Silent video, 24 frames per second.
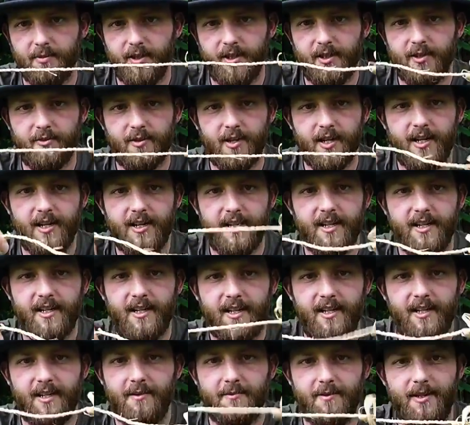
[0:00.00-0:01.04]
One right here.
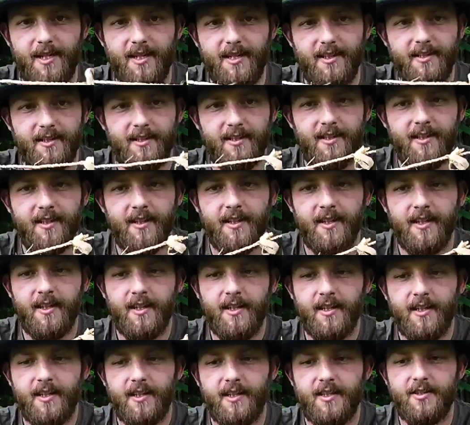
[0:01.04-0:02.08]
I mean,
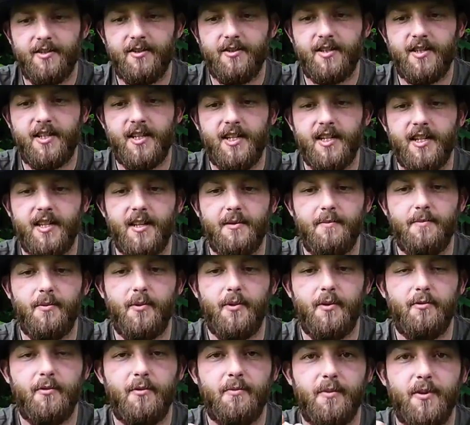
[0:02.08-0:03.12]
as you can see at that
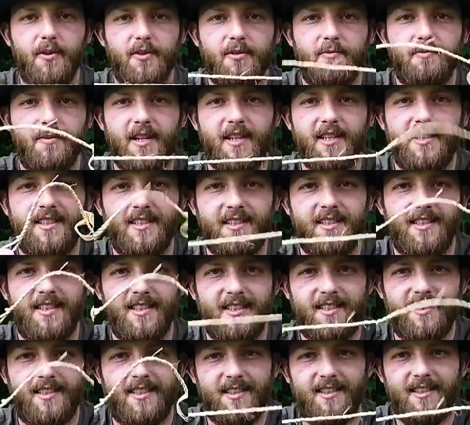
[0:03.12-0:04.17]
point with both splices,
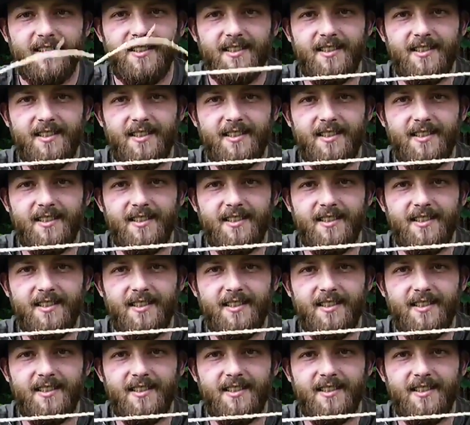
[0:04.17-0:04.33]
it's